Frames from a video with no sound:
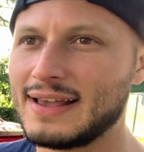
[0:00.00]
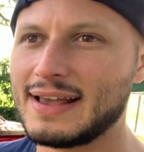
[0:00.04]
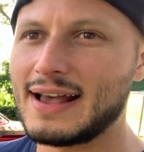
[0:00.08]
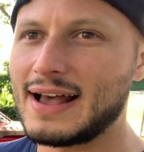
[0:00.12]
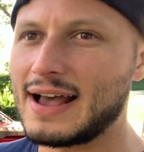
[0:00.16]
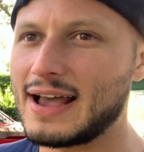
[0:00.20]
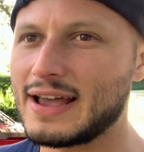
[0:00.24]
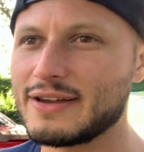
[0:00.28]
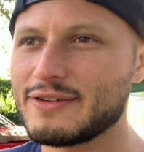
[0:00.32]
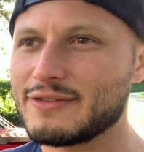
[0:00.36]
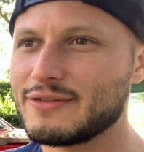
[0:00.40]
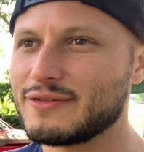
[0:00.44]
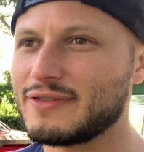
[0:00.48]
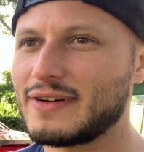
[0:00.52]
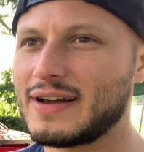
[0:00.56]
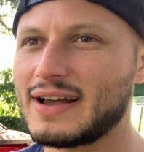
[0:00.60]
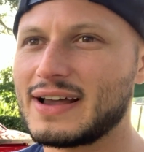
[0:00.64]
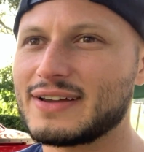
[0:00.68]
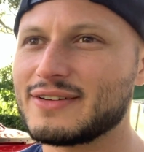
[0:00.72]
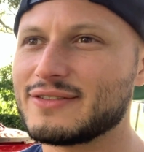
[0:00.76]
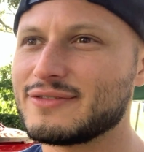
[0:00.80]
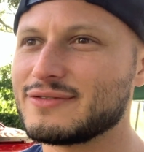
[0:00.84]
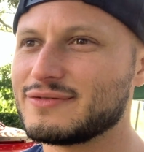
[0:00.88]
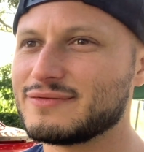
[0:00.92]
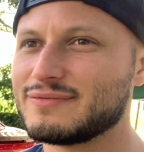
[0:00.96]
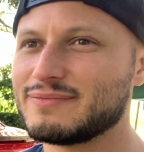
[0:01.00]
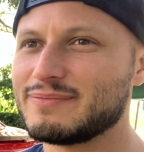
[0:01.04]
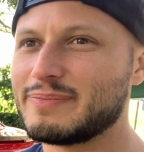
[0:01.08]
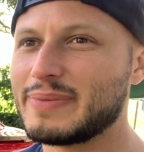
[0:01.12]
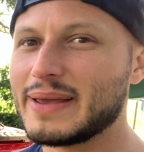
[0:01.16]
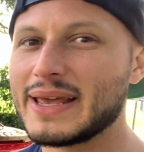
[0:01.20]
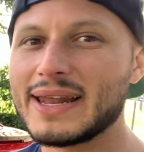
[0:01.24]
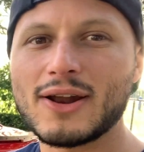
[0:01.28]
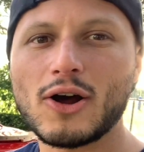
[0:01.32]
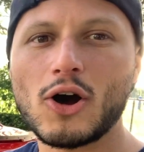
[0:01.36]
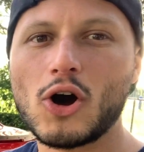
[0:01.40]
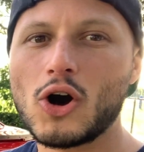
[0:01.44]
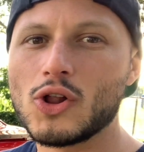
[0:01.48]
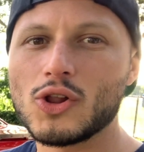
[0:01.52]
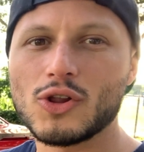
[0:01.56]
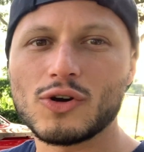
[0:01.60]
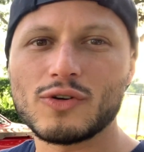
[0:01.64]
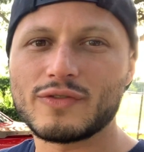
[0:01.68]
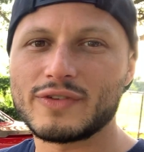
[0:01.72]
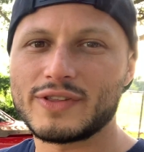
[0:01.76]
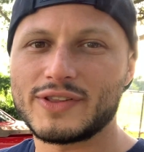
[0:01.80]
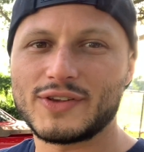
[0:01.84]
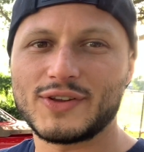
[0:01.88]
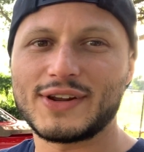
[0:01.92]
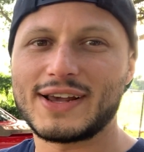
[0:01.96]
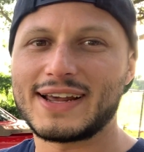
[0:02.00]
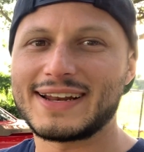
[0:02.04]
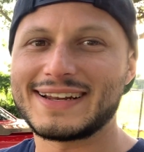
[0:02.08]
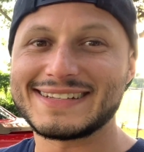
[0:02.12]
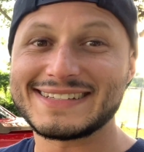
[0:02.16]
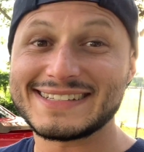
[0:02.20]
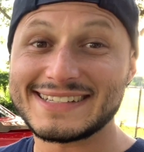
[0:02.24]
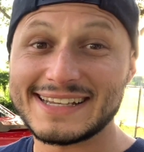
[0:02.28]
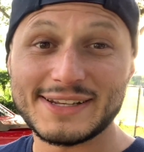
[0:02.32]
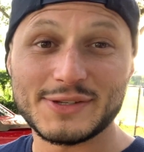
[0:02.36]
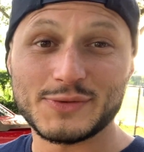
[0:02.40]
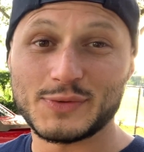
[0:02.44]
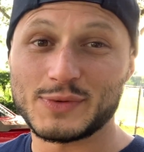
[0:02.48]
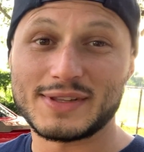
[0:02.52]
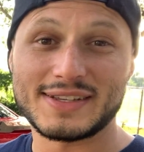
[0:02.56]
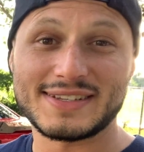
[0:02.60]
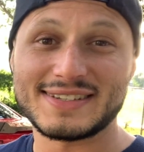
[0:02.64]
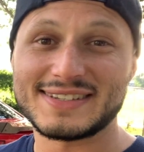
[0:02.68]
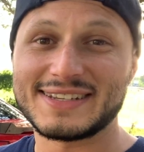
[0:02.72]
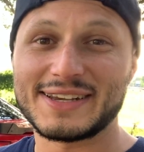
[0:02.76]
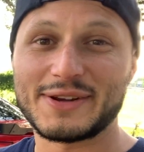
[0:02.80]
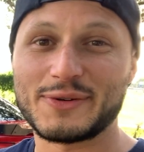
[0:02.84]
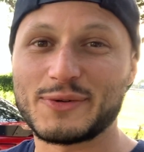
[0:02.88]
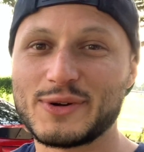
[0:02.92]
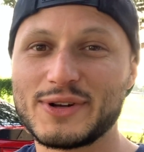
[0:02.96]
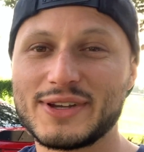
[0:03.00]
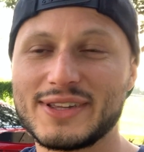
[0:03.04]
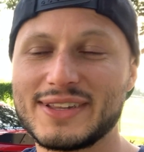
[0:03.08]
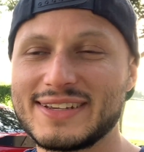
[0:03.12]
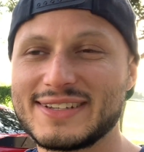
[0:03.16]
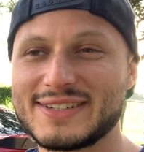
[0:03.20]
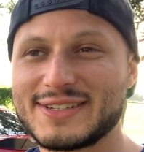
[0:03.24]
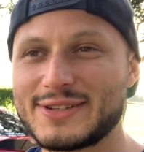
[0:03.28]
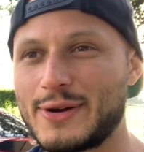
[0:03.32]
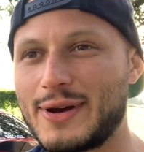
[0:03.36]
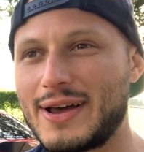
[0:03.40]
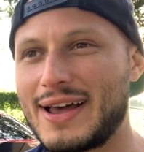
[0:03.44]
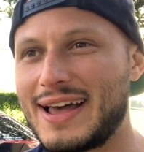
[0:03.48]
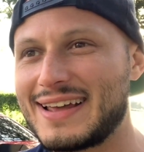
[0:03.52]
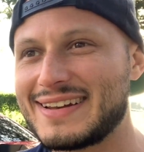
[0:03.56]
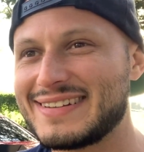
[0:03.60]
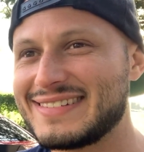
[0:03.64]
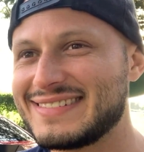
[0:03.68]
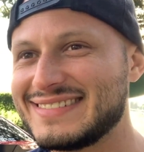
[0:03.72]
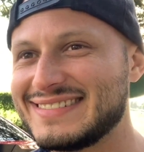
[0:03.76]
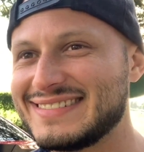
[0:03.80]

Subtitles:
I've been all over the United States with this thing, really, so I